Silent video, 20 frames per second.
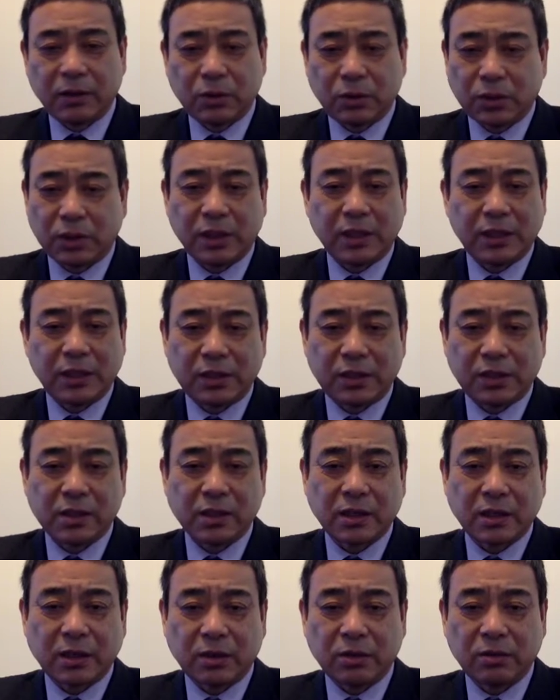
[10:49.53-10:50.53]
20 years
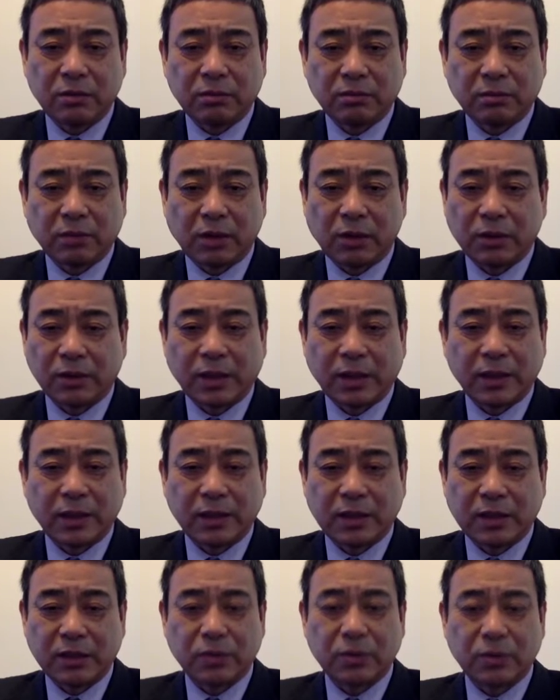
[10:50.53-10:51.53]
ago, online
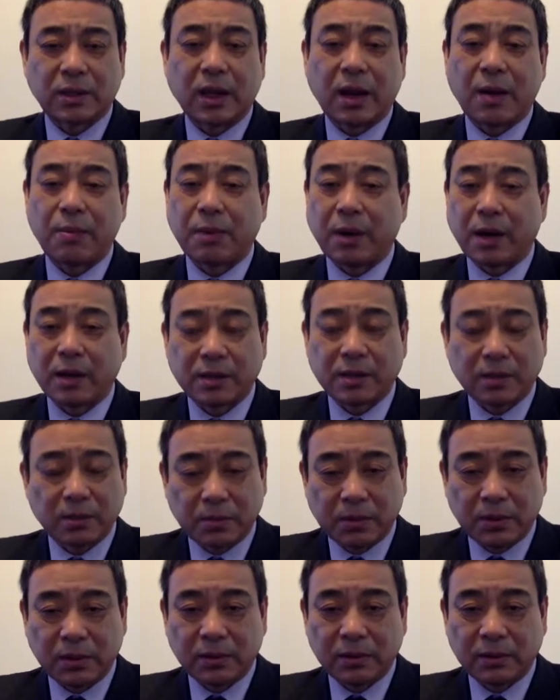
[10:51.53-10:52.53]
teaching was not
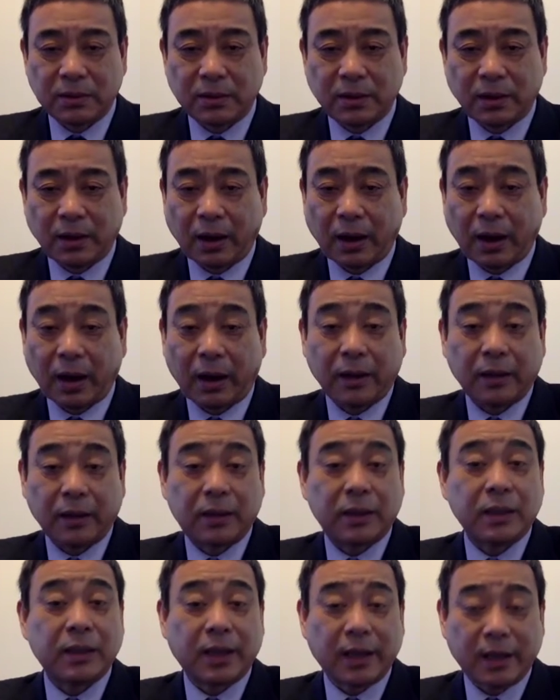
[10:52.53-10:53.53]
possible.
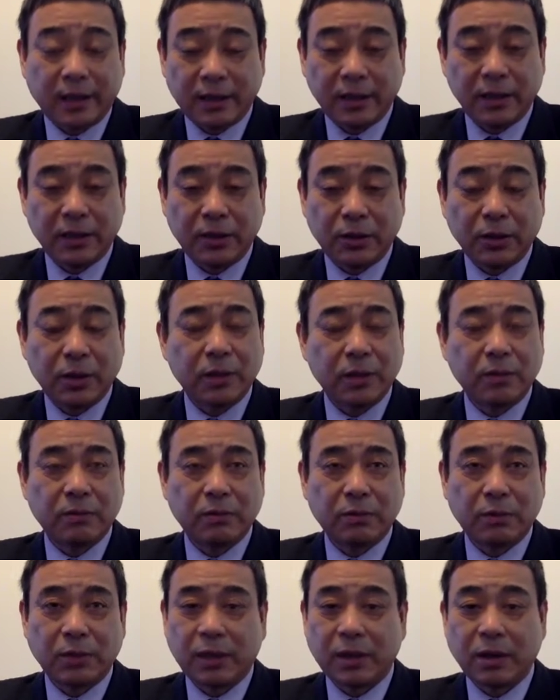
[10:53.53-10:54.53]
And today,
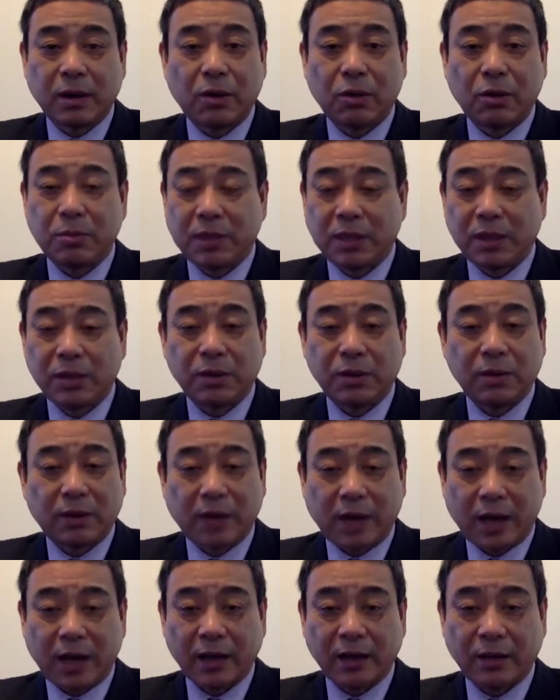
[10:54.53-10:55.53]
we can all meet
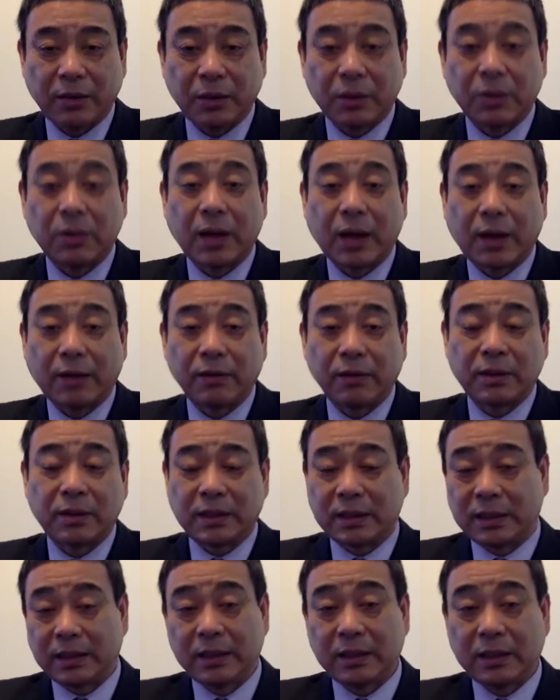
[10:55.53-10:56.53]
online, and we don't have to
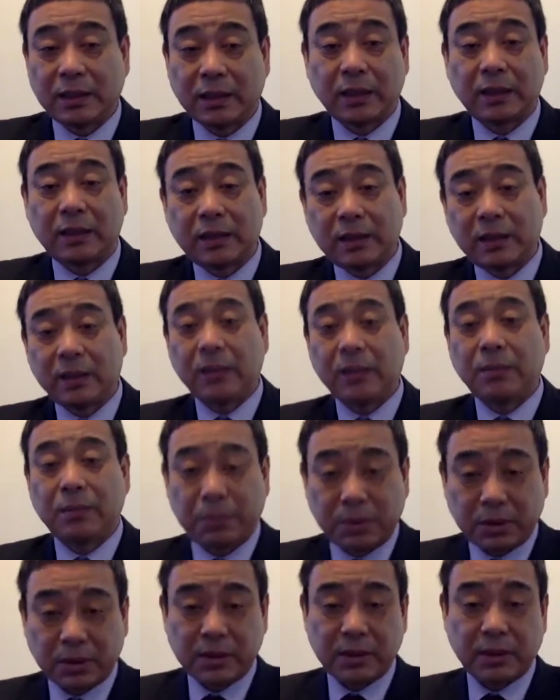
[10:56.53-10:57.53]
see each other in
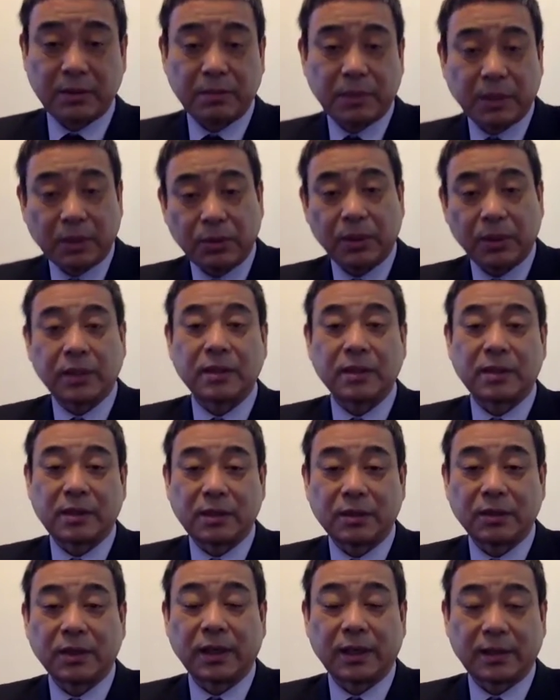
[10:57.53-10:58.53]
person, but we can
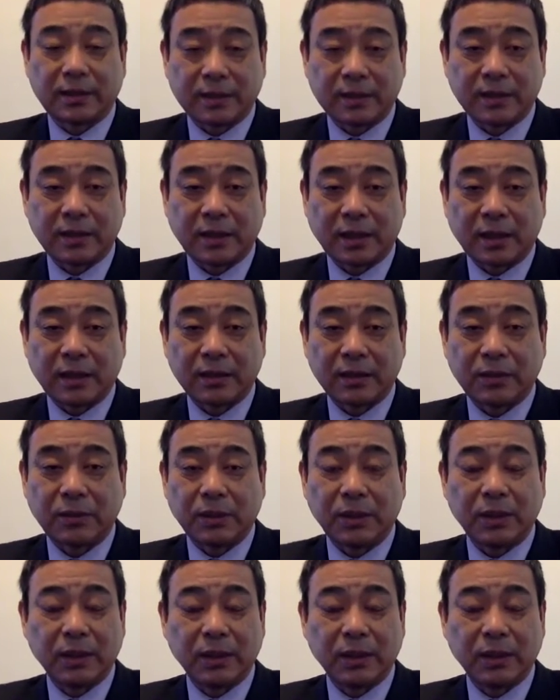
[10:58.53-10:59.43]
still get things done.